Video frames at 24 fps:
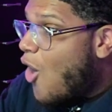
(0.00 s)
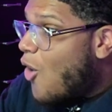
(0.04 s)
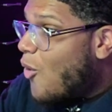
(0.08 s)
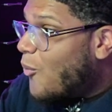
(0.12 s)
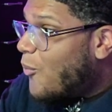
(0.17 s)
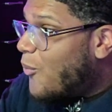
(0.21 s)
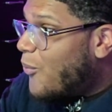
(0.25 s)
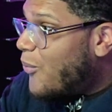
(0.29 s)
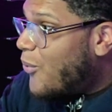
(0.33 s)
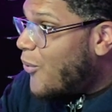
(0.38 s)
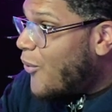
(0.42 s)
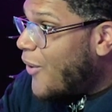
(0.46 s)

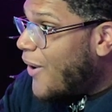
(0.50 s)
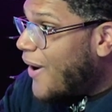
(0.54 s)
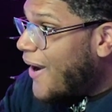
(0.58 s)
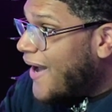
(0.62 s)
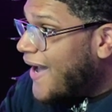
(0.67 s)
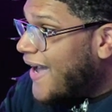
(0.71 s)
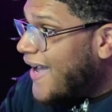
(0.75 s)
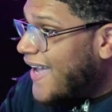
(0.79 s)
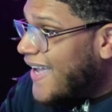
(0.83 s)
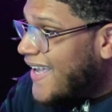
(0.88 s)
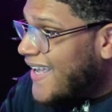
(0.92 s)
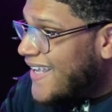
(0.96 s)

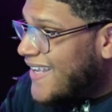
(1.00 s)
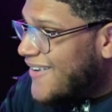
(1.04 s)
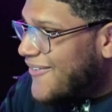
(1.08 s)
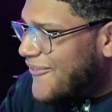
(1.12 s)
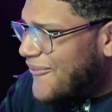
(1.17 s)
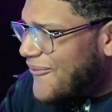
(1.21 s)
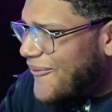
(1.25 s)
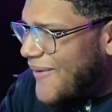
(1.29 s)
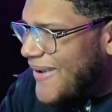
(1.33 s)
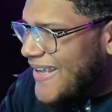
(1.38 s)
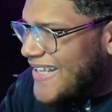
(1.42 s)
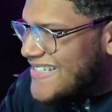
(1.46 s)

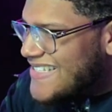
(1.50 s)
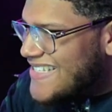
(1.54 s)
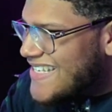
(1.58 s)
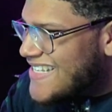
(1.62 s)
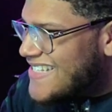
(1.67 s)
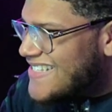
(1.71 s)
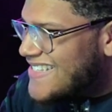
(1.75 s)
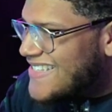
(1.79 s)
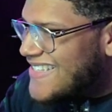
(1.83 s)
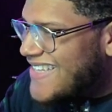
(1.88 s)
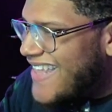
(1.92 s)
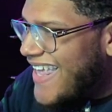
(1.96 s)
What
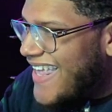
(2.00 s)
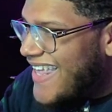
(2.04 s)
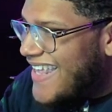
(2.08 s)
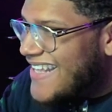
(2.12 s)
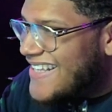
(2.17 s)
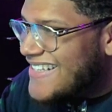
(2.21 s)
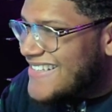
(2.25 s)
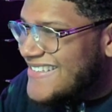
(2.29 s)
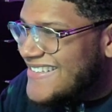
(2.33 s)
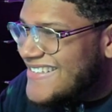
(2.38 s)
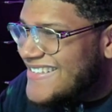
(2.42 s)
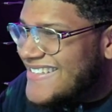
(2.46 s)
is
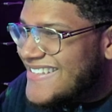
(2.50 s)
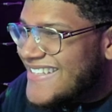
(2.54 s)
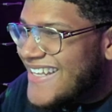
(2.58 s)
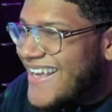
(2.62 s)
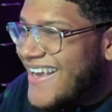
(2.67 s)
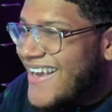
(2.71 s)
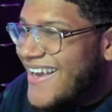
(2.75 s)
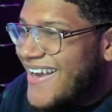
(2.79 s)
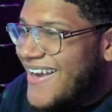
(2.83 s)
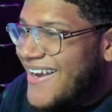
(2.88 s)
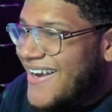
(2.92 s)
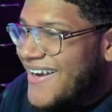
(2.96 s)
this?
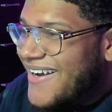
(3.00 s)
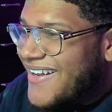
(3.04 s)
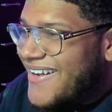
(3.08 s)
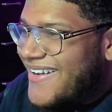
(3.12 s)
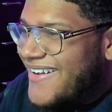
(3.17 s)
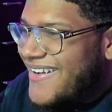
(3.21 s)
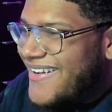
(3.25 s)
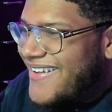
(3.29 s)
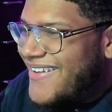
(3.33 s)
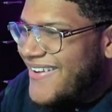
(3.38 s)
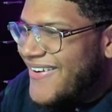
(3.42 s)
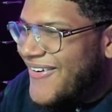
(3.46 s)

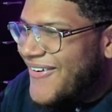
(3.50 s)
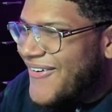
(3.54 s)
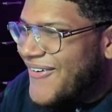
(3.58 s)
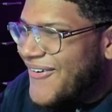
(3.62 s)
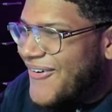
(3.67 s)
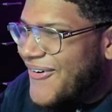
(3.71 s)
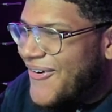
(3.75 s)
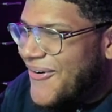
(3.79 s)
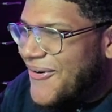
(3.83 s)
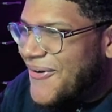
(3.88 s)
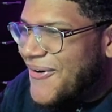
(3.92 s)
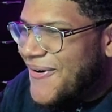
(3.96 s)

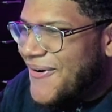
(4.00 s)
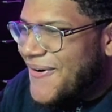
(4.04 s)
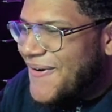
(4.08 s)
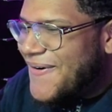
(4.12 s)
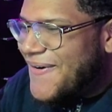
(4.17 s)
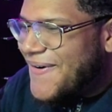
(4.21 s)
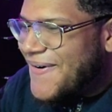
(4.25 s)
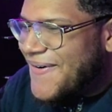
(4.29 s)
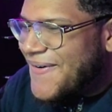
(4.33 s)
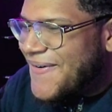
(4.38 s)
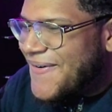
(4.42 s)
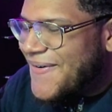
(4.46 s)

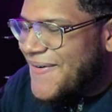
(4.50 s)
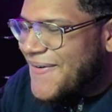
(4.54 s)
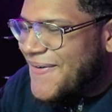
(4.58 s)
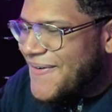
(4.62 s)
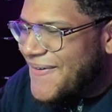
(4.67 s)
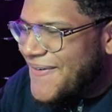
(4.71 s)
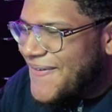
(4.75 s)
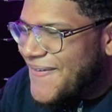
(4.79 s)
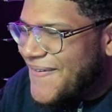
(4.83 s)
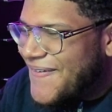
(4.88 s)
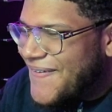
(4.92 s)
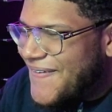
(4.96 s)

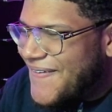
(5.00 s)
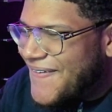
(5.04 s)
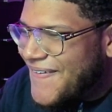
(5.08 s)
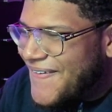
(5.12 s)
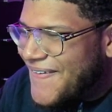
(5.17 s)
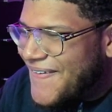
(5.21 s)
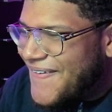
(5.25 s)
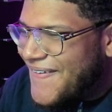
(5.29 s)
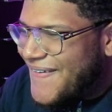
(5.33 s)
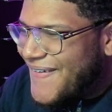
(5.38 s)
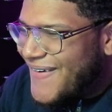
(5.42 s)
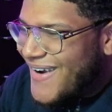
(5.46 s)

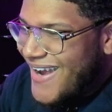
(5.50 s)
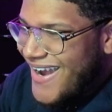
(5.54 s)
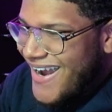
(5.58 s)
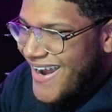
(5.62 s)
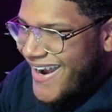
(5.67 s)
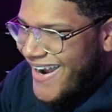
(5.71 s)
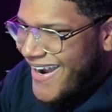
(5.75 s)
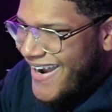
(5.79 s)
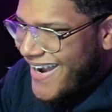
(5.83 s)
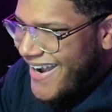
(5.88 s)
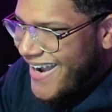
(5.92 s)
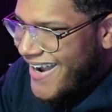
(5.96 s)
Oh,
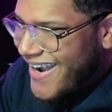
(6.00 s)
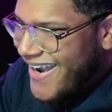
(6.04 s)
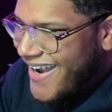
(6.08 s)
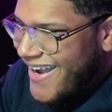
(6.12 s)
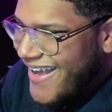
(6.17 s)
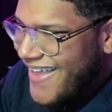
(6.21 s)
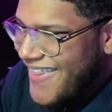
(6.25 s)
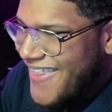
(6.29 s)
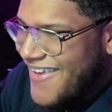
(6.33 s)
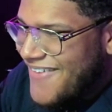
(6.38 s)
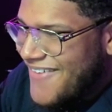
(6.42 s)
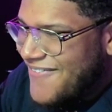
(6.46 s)

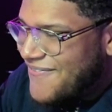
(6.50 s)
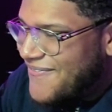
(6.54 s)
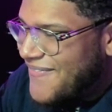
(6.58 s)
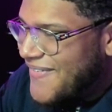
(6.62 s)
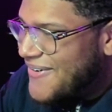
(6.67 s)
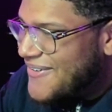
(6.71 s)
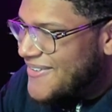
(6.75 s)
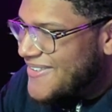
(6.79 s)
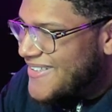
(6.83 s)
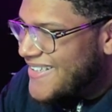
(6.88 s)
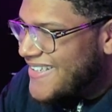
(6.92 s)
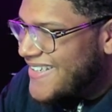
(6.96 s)
ah, that
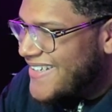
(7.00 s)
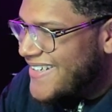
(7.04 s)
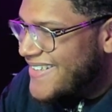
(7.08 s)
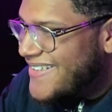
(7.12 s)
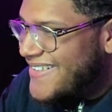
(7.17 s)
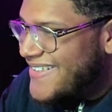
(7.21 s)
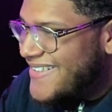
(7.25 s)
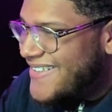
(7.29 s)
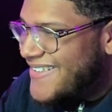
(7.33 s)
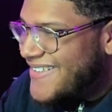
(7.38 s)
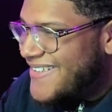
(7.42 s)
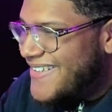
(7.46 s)
felt
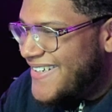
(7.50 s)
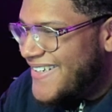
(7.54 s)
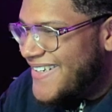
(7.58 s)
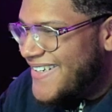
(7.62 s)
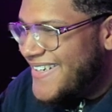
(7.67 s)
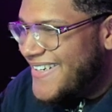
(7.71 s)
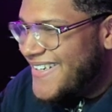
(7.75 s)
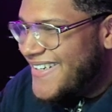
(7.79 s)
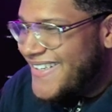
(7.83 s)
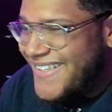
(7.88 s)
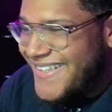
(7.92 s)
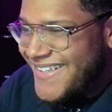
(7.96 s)

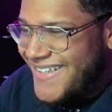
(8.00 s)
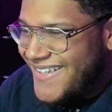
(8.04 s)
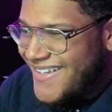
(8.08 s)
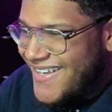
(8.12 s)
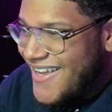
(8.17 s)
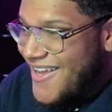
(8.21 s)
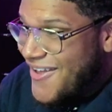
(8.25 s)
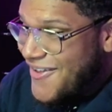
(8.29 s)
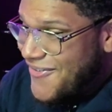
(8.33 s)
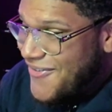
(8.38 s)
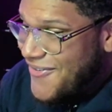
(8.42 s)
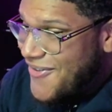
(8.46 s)
good.
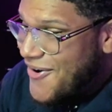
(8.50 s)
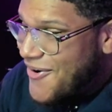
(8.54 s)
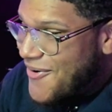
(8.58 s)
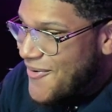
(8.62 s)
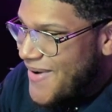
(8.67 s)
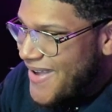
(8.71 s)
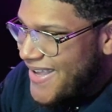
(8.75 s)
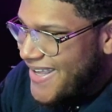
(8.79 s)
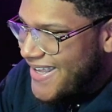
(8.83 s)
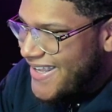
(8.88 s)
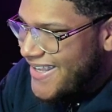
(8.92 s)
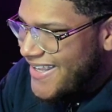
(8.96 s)
No
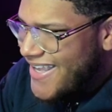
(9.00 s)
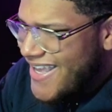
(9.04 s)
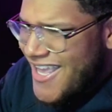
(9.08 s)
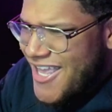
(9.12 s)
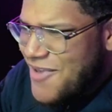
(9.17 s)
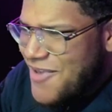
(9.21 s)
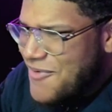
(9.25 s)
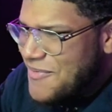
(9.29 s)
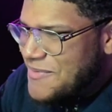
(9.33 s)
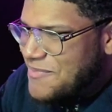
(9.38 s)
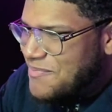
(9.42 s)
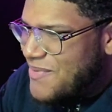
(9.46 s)
way.
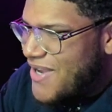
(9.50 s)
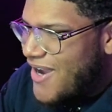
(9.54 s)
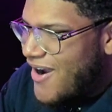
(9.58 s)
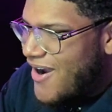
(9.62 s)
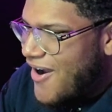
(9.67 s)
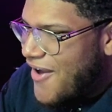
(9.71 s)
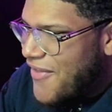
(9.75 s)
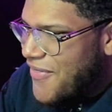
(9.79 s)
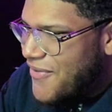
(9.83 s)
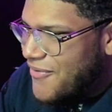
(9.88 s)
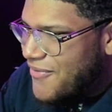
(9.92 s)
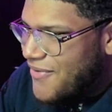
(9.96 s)
He was
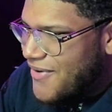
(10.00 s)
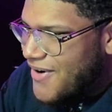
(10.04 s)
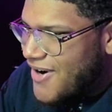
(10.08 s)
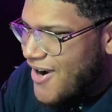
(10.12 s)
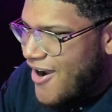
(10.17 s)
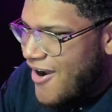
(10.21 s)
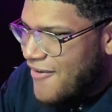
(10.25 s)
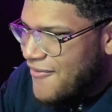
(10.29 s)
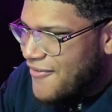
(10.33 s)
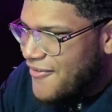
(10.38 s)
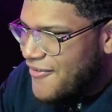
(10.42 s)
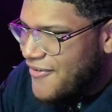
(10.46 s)
beyond the
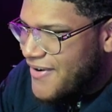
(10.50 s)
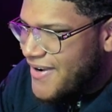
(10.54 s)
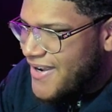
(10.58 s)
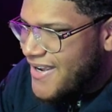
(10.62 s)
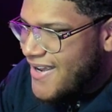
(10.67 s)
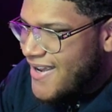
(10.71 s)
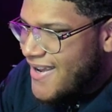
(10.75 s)
recovery.